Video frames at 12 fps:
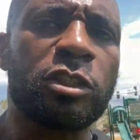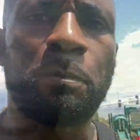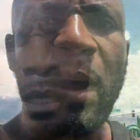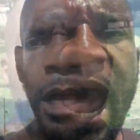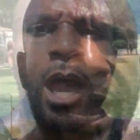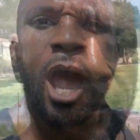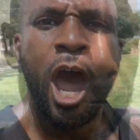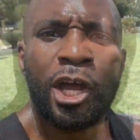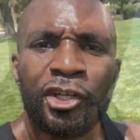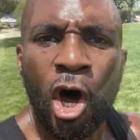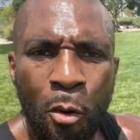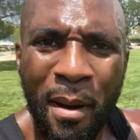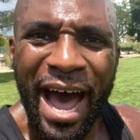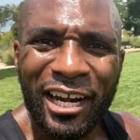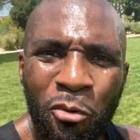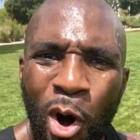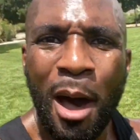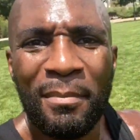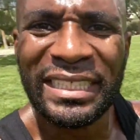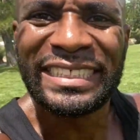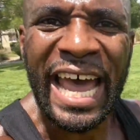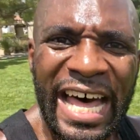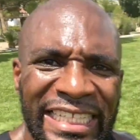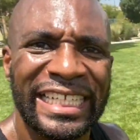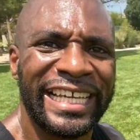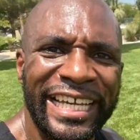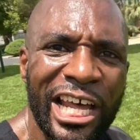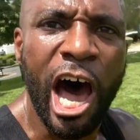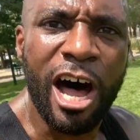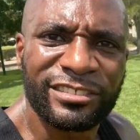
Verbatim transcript: back. No matter what mentality at all